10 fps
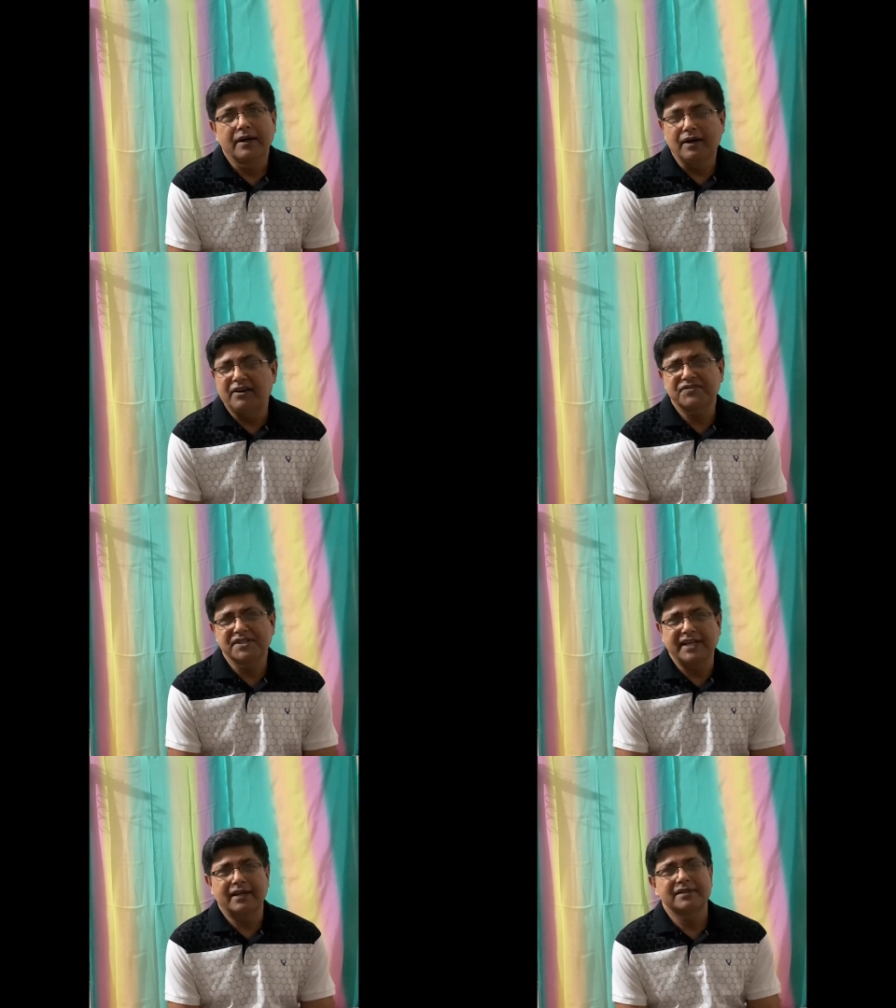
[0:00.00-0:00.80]
After
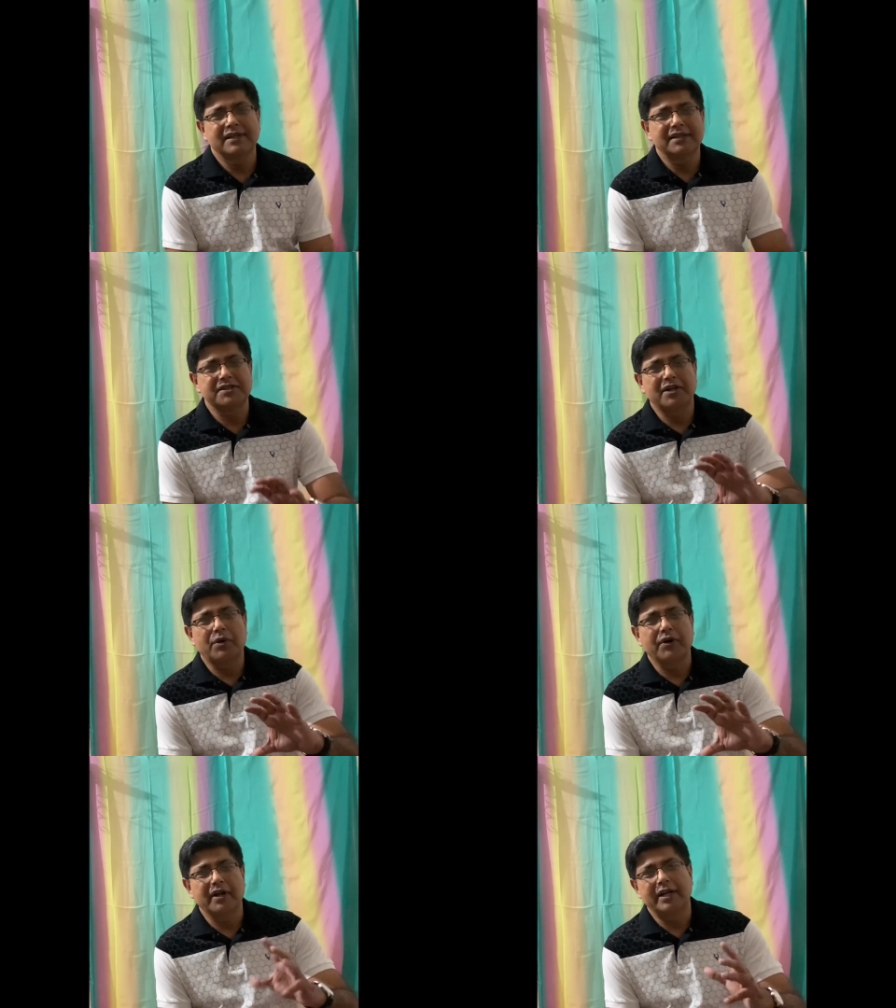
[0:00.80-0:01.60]
that, at
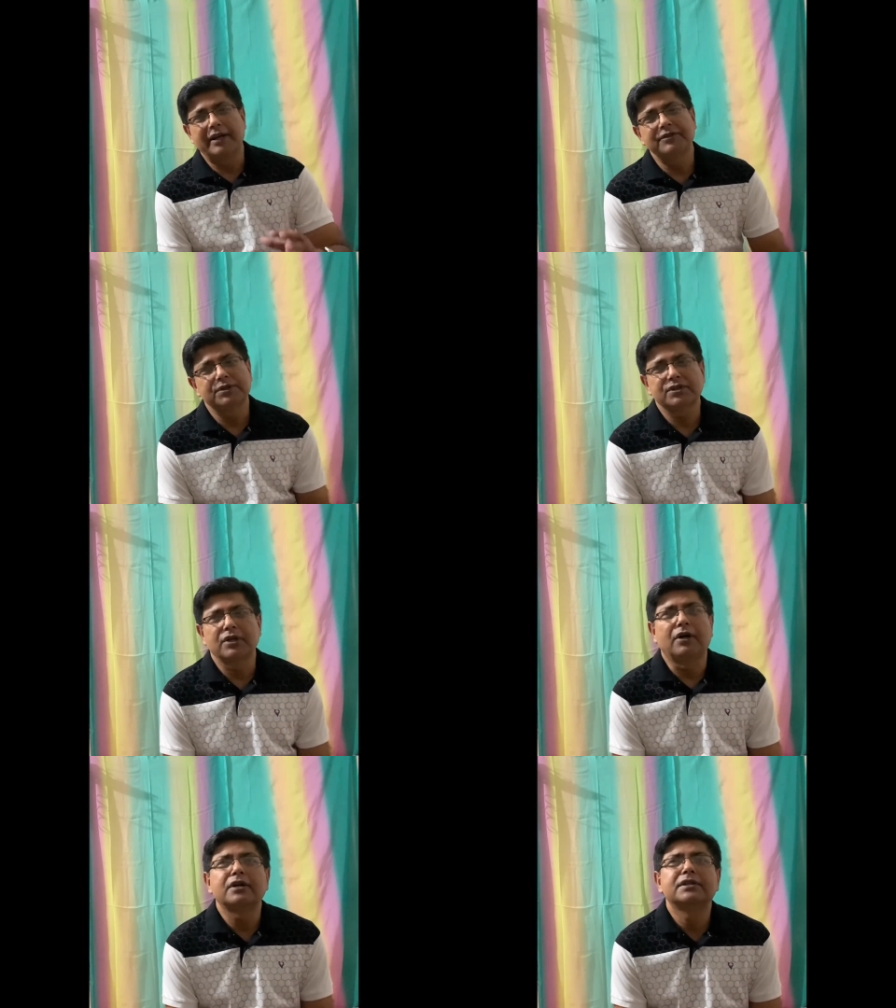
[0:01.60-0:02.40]
around 11
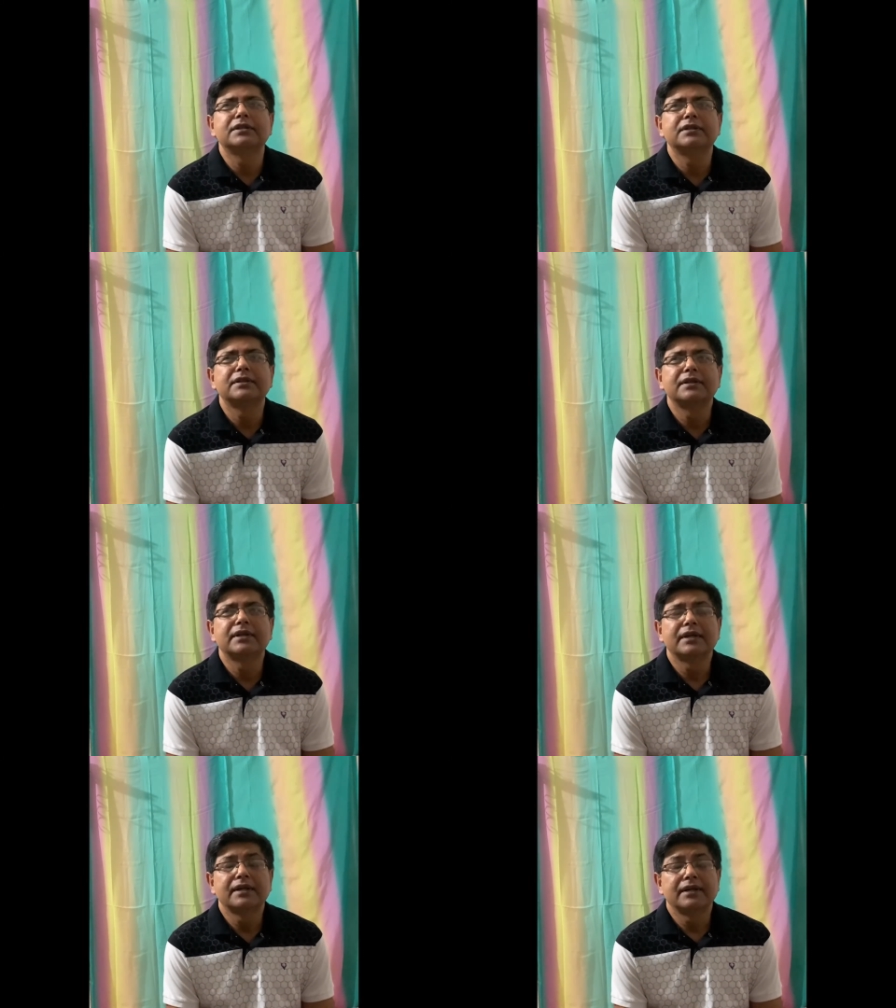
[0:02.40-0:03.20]
o'clock,
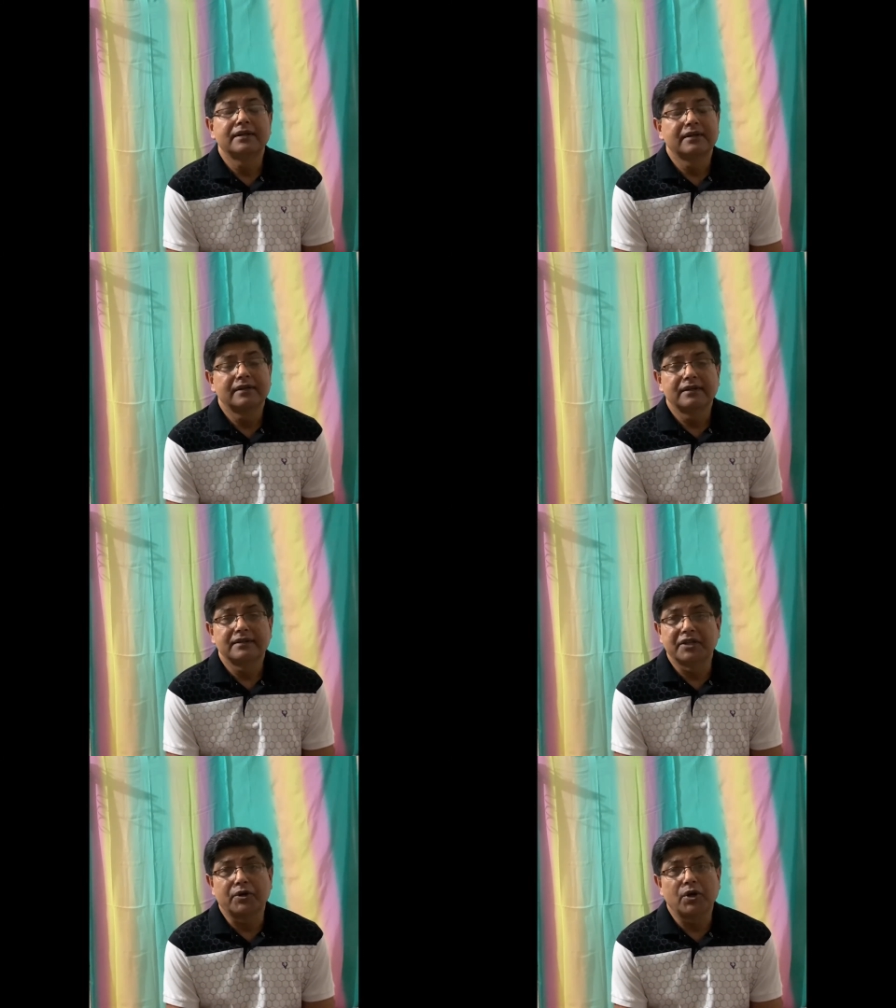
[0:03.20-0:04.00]
they
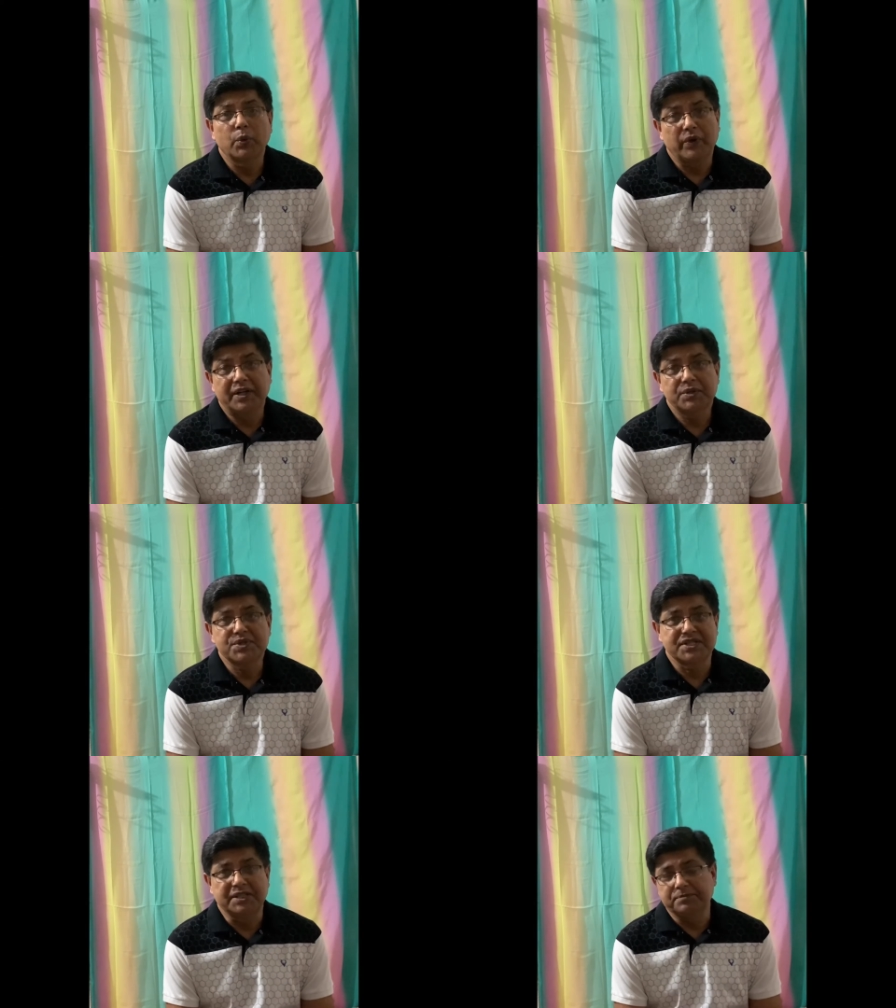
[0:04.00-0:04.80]
all went to
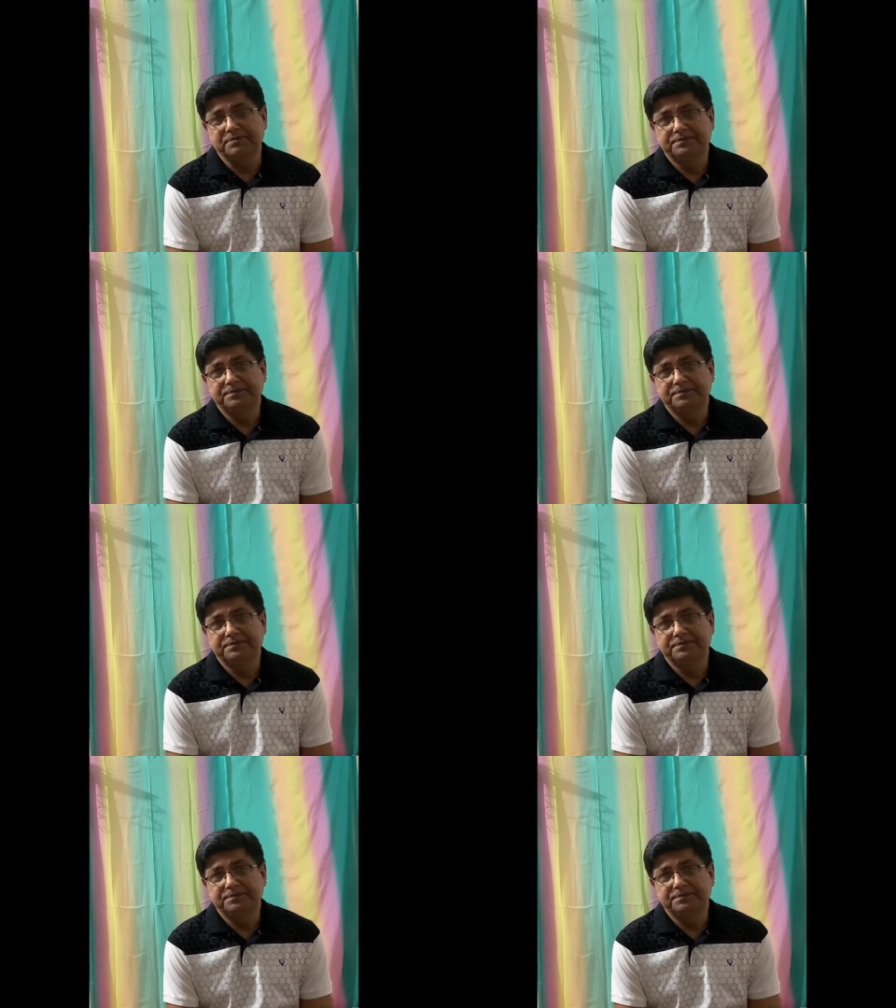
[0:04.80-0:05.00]
sleep.